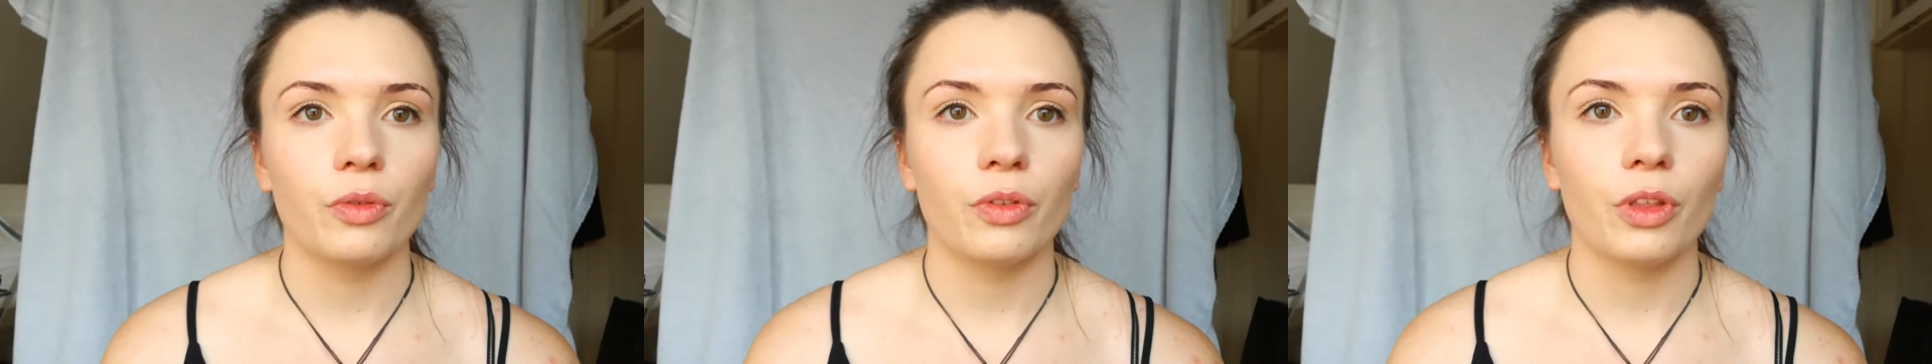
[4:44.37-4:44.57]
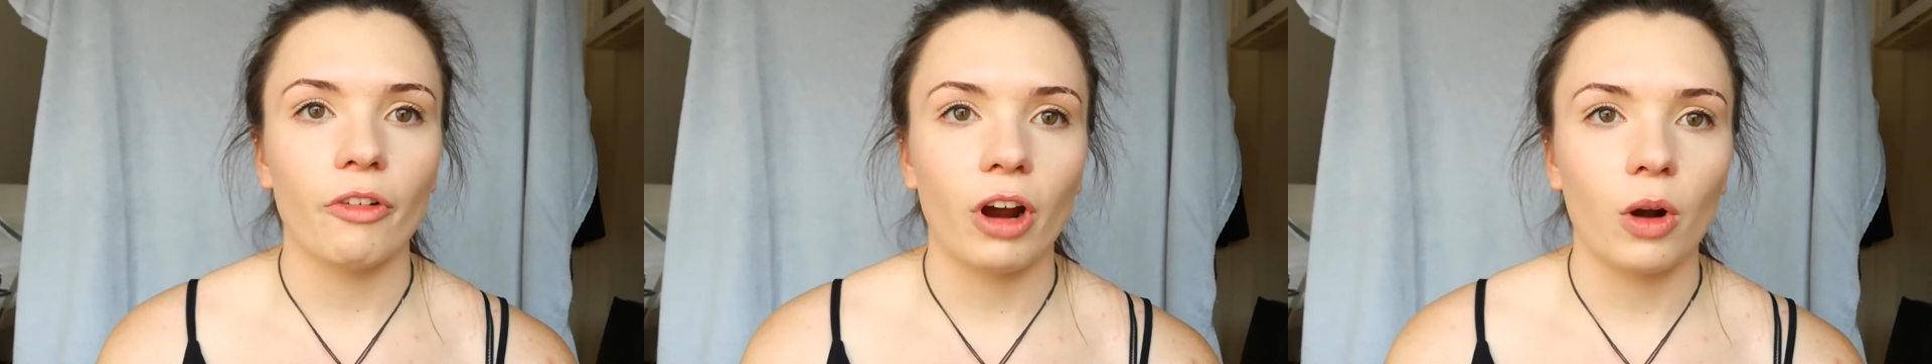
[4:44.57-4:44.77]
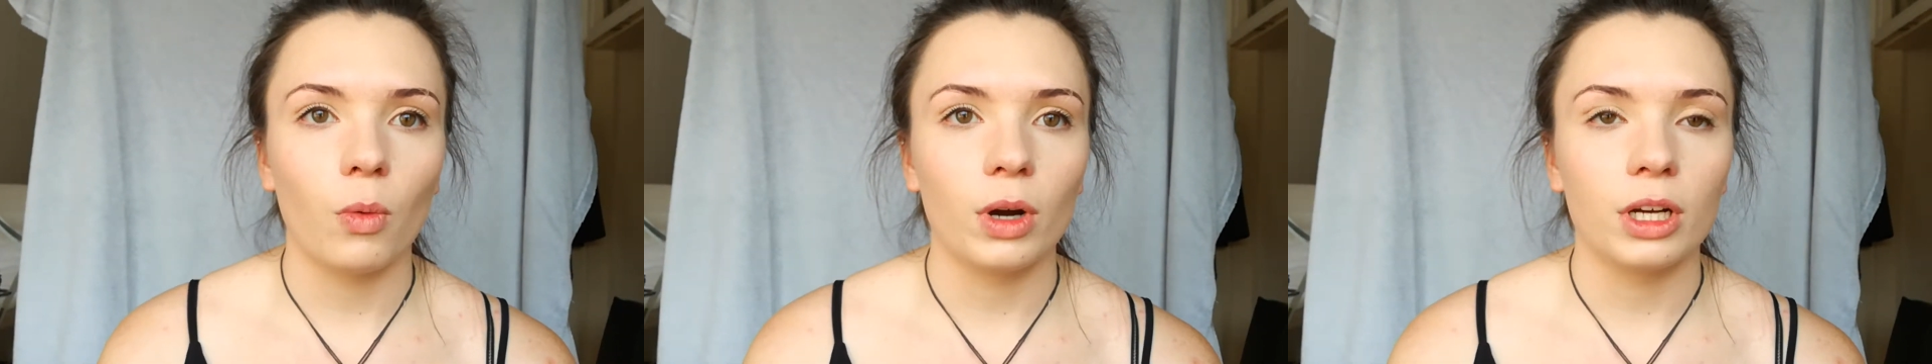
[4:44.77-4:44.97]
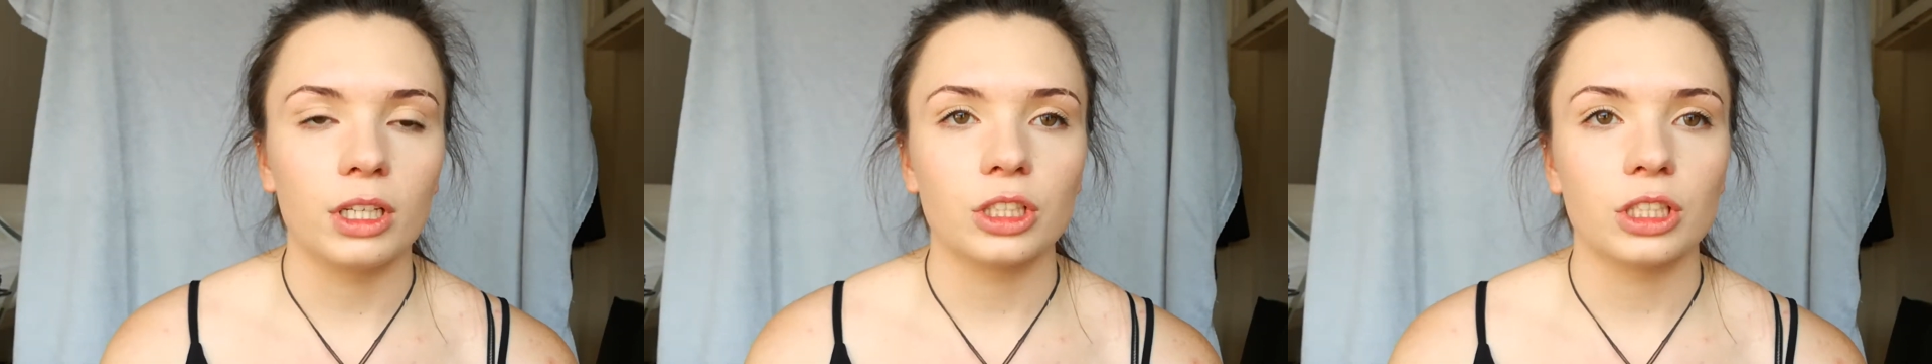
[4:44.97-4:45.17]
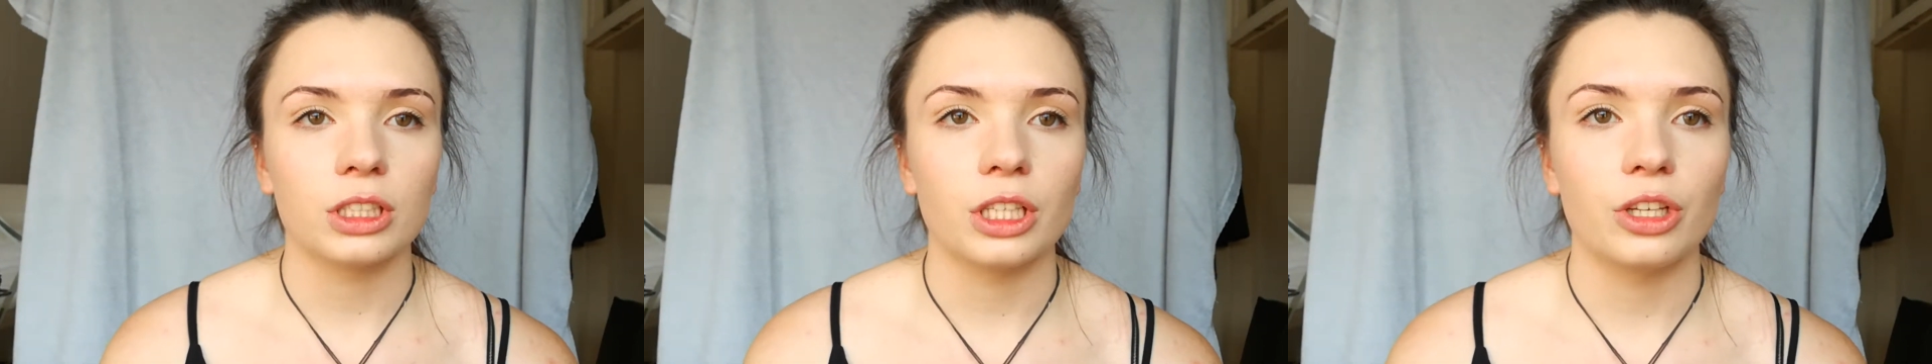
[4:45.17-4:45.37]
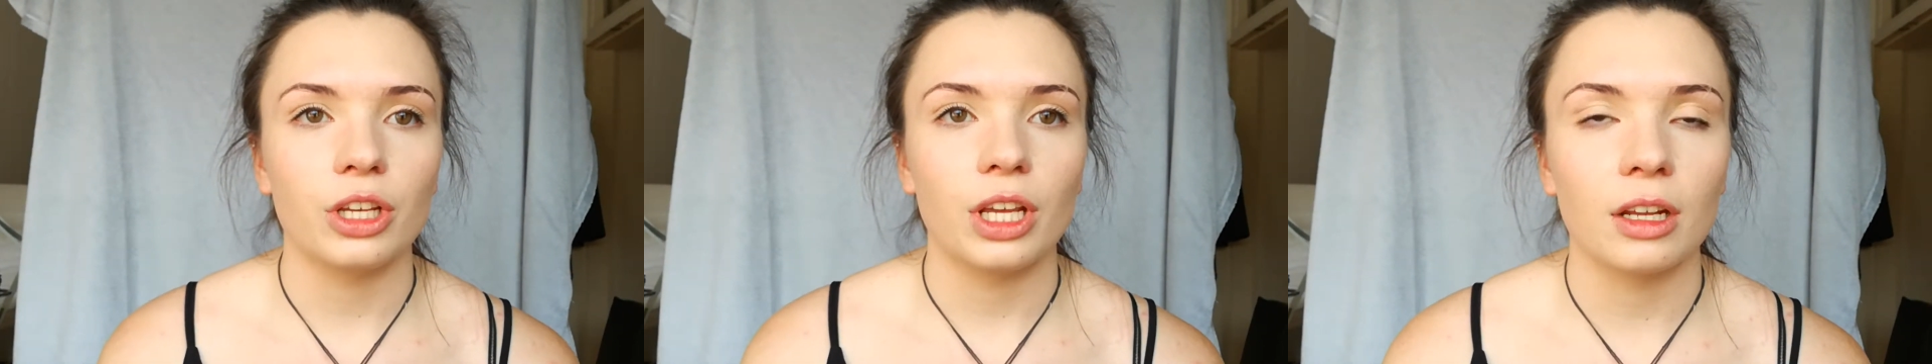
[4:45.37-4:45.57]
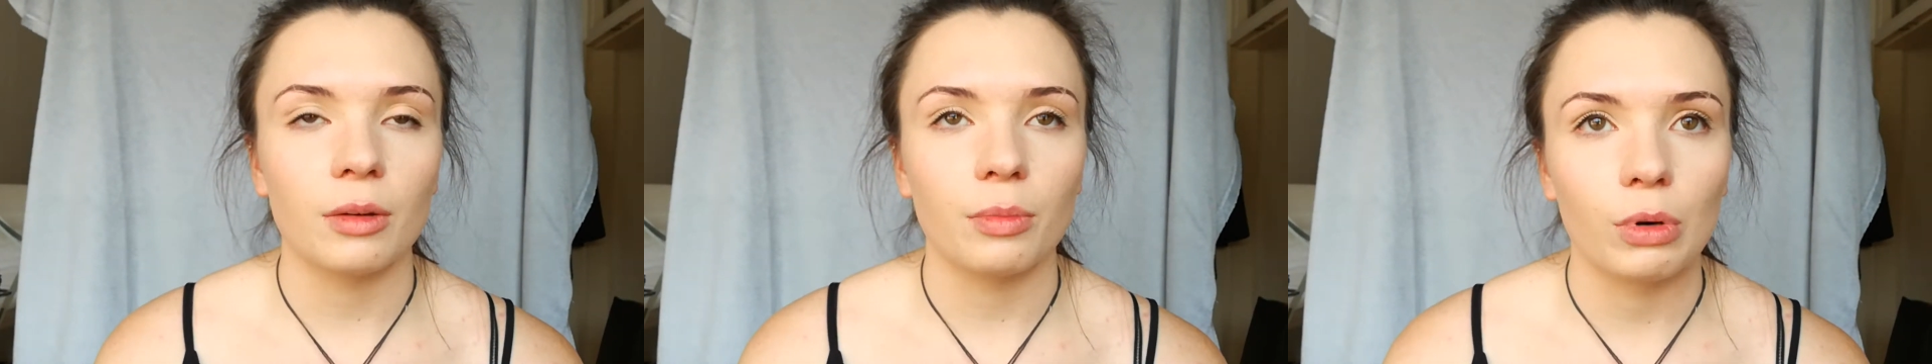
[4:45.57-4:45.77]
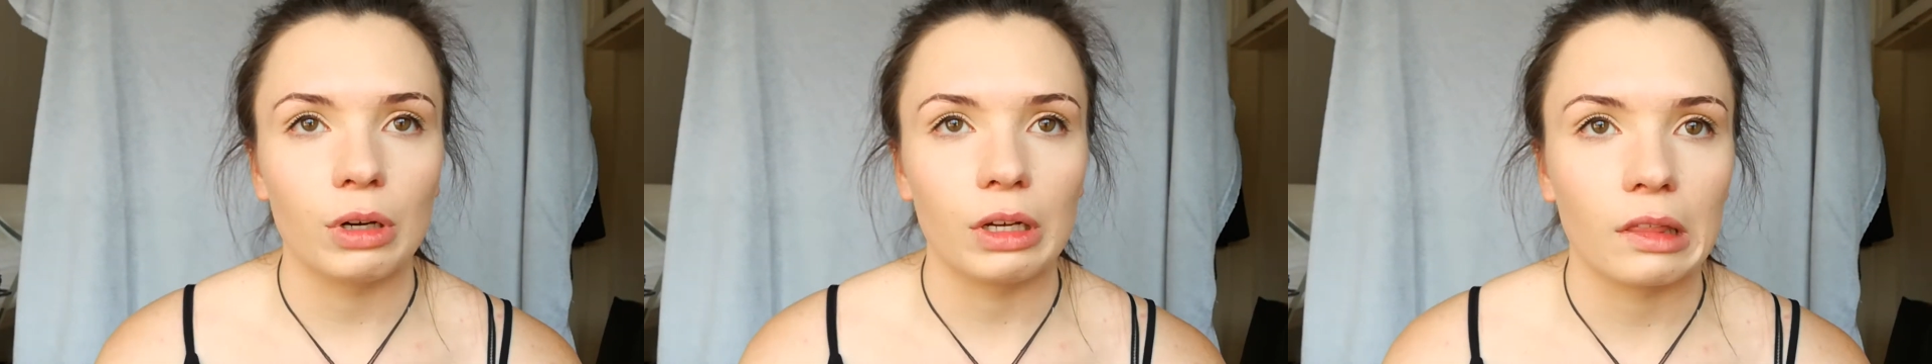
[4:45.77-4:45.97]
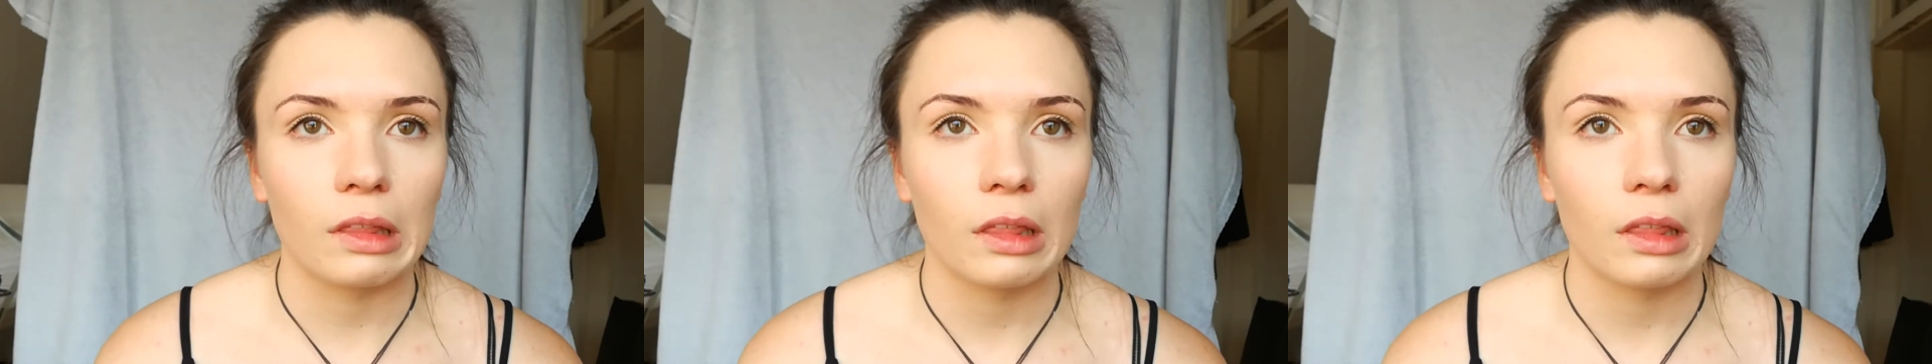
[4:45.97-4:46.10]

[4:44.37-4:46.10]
the wrong ones because then you end up with